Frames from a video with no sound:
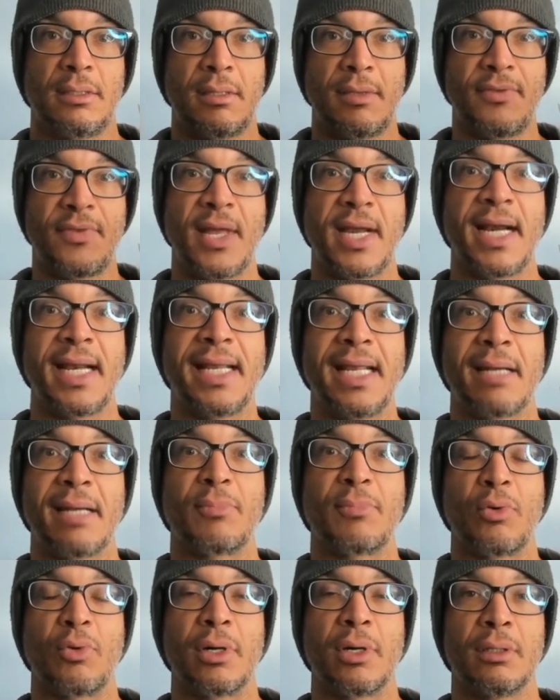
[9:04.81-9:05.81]
that I am
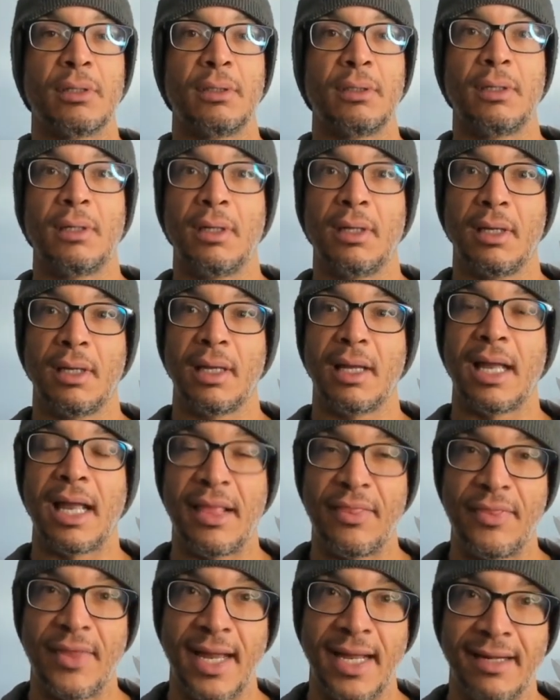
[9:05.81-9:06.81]
more.
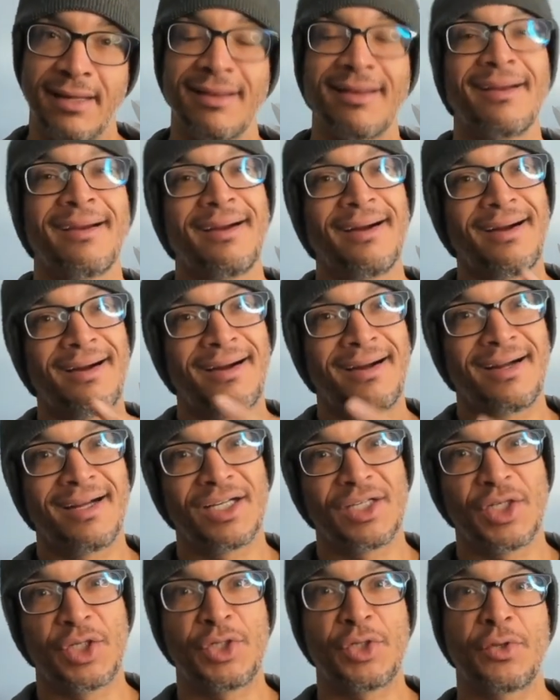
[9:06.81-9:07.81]
And then
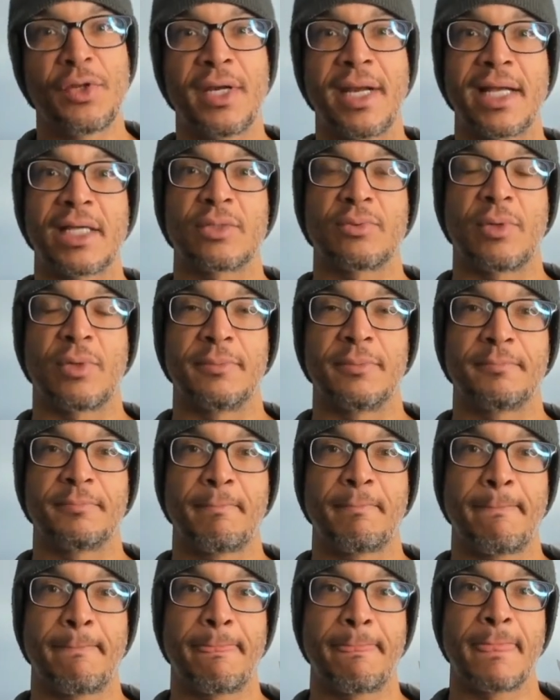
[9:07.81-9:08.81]
you do the next one.
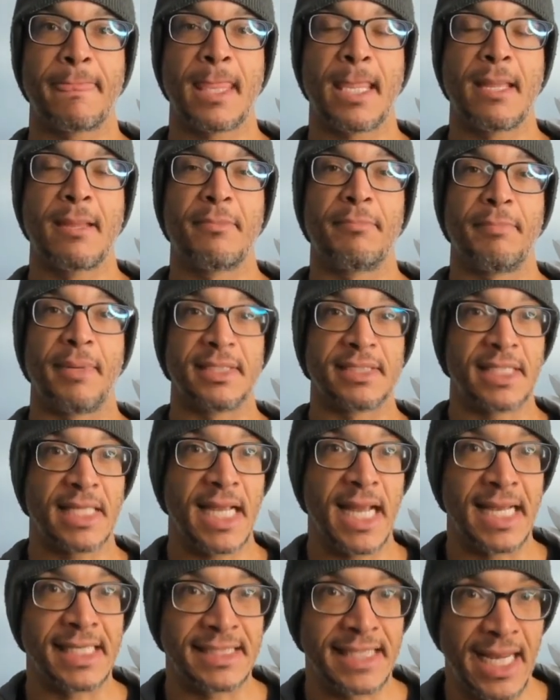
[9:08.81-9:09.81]
Because
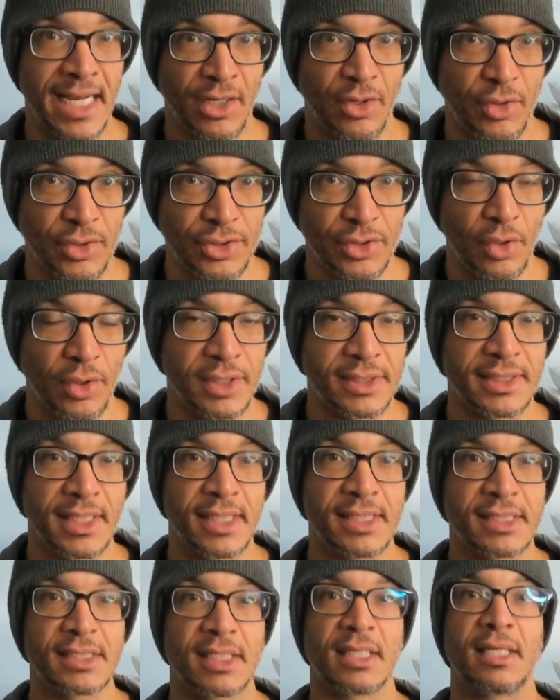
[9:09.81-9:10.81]
as Eckhart Tolle
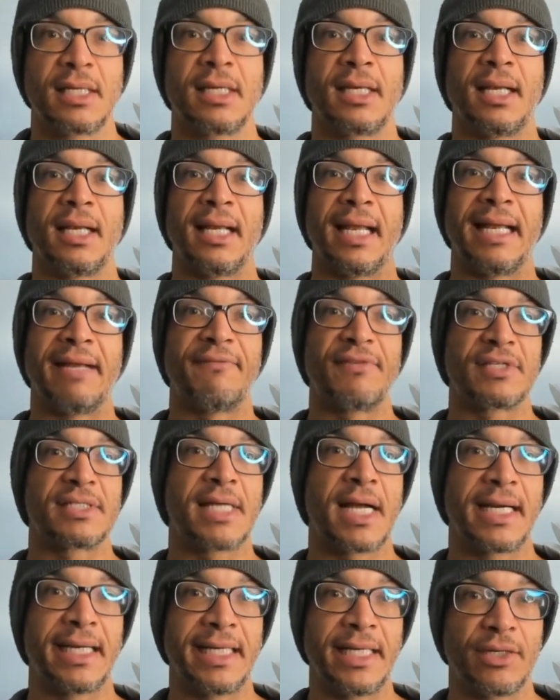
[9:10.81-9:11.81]
says, life is
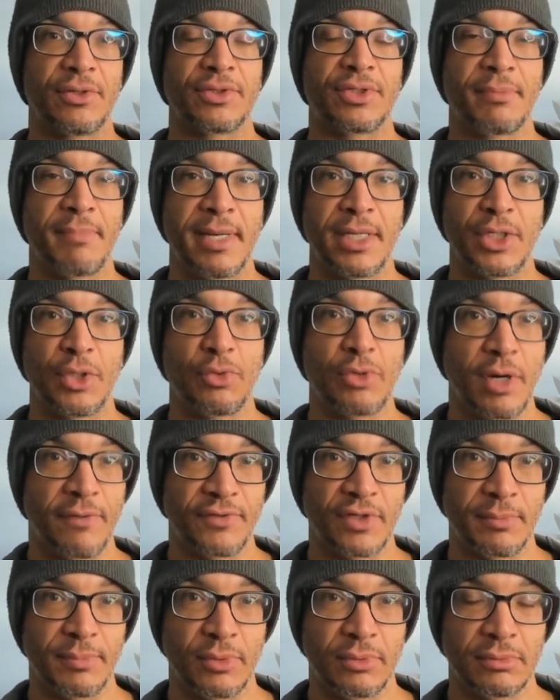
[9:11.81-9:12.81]
not here to make you
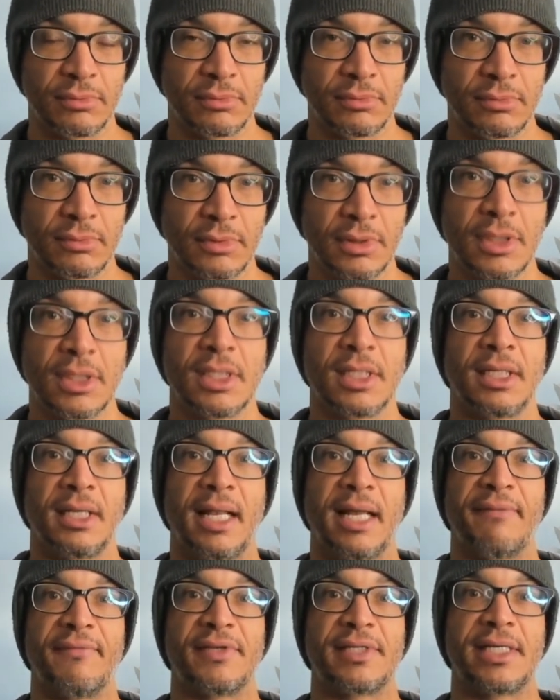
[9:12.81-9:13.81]
comfortable.
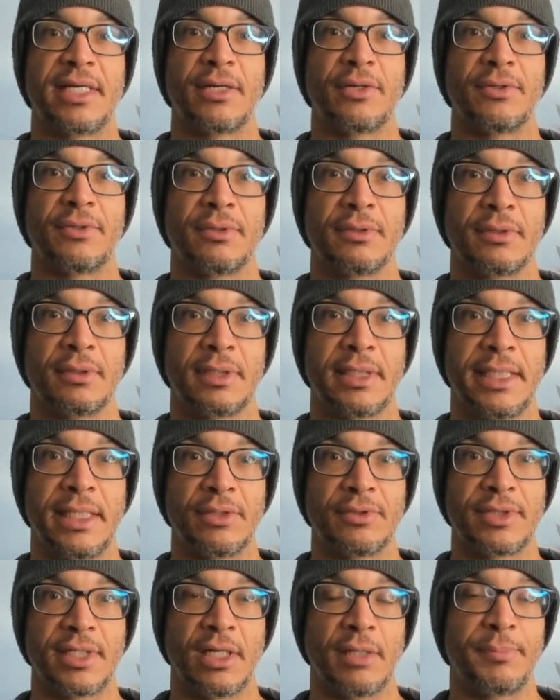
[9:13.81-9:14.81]
Life is here
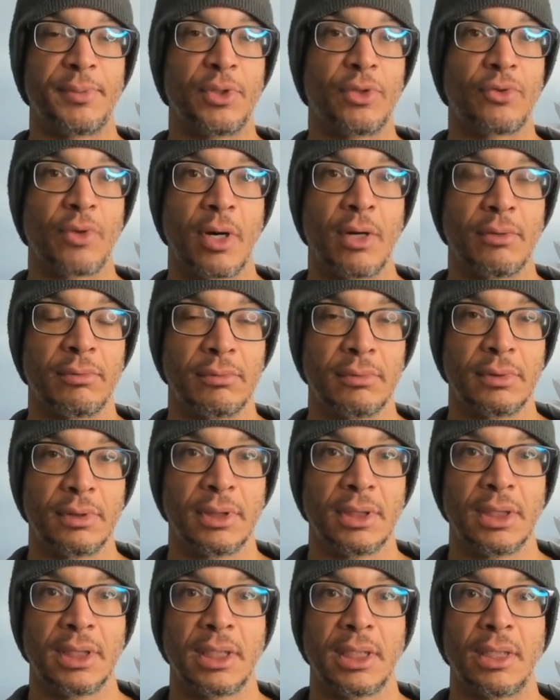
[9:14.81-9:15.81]
to help you grow.
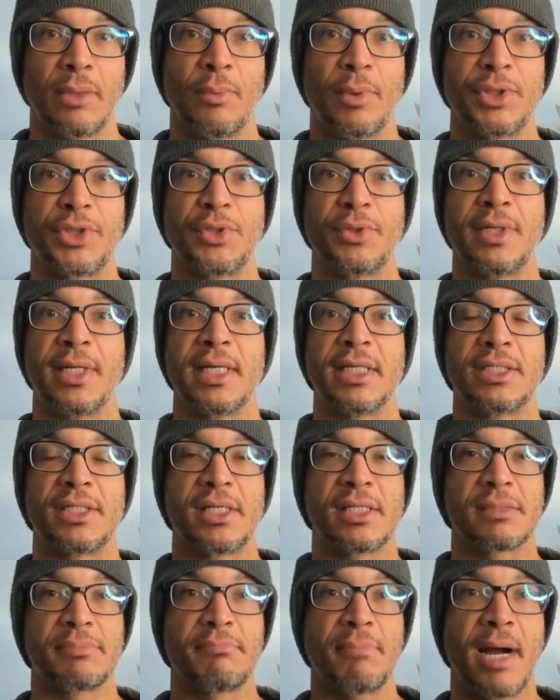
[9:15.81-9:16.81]
And once you get into
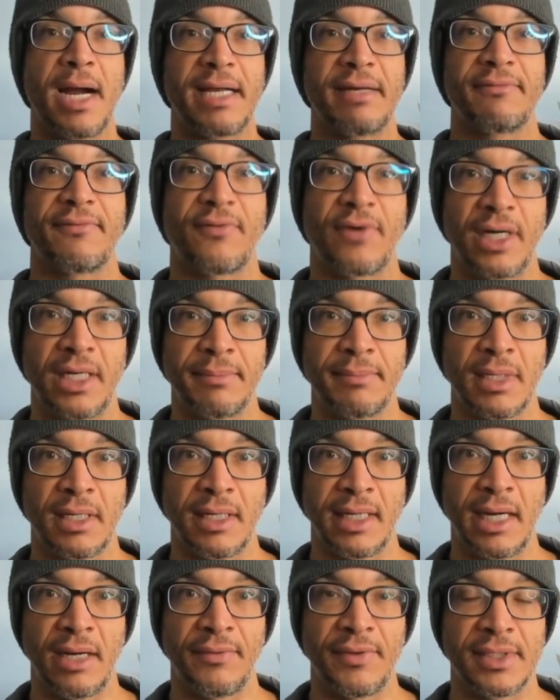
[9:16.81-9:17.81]
this mind frame,
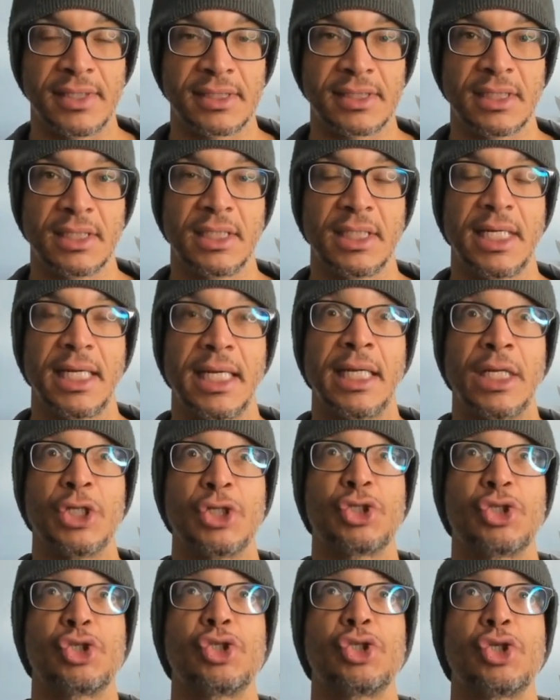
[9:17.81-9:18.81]
allowness, it
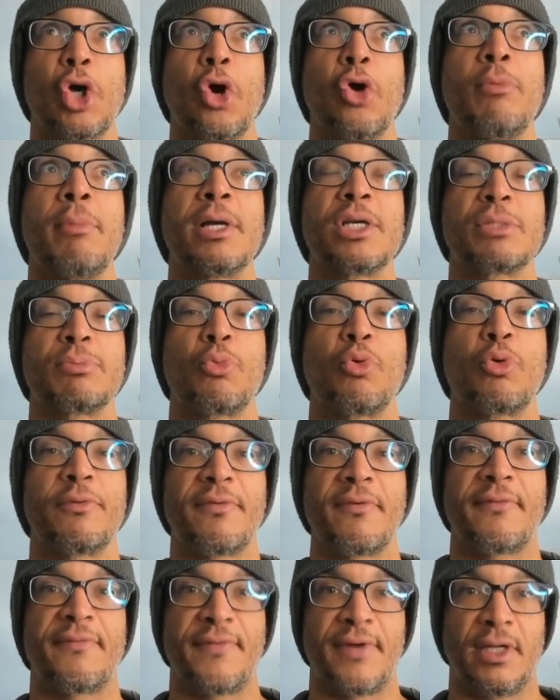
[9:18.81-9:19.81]
is so much more
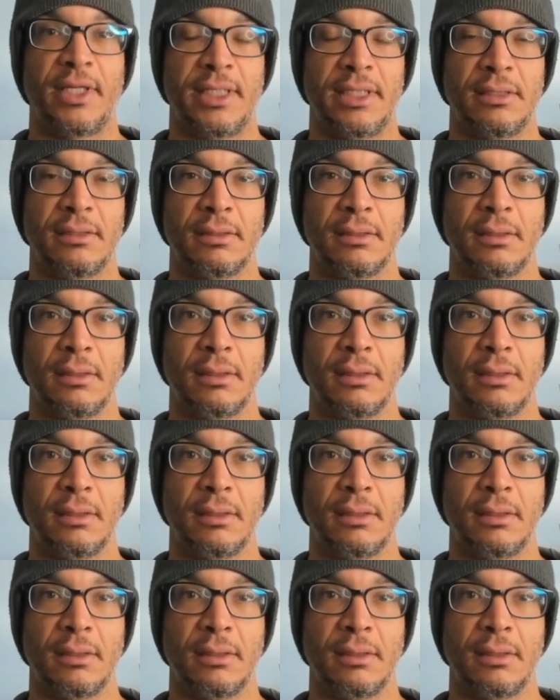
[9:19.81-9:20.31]
fulfilling